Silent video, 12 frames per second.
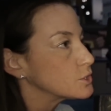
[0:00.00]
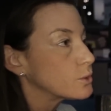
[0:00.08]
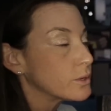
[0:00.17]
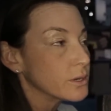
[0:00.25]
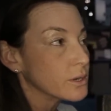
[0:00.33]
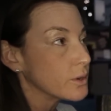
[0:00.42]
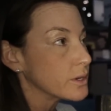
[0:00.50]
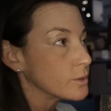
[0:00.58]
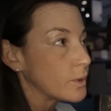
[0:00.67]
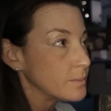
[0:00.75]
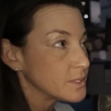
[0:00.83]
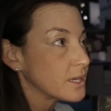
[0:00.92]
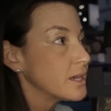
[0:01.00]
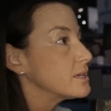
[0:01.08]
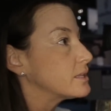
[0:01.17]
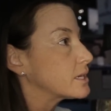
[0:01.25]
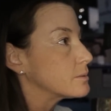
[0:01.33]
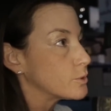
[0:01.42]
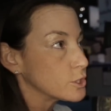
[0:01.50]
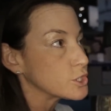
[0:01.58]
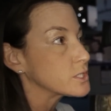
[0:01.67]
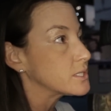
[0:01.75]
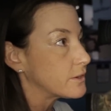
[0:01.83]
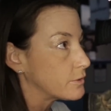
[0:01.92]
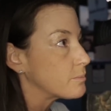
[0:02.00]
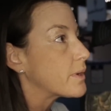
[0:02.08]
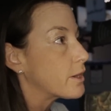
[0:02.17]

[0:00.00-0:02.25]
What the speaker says: store or go to the website and they can purchase a different